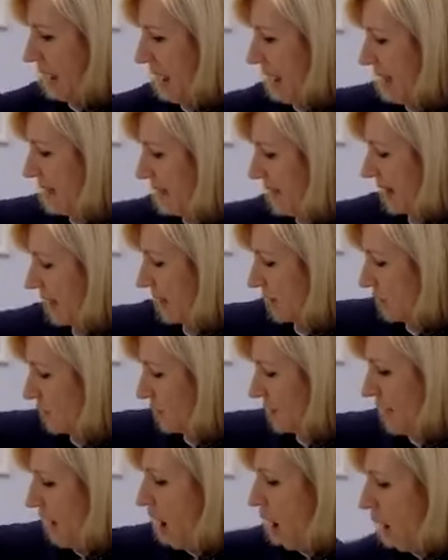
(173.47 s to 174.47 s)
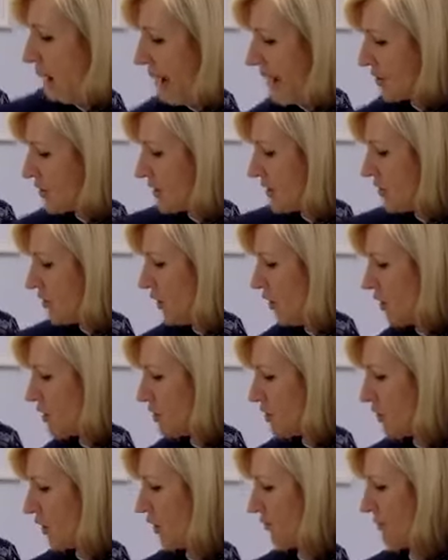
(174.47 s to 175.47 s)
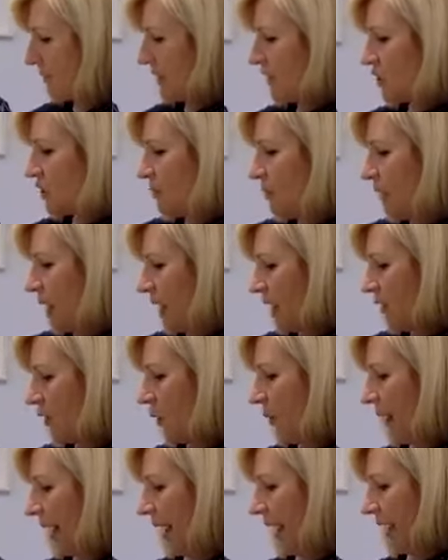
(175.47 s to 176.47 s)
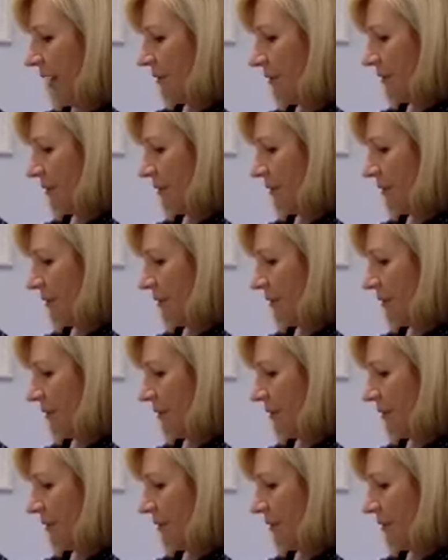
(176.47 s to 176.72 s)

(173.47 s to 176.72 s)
And then you just, oh, actually, no, you don't mix, you microwave.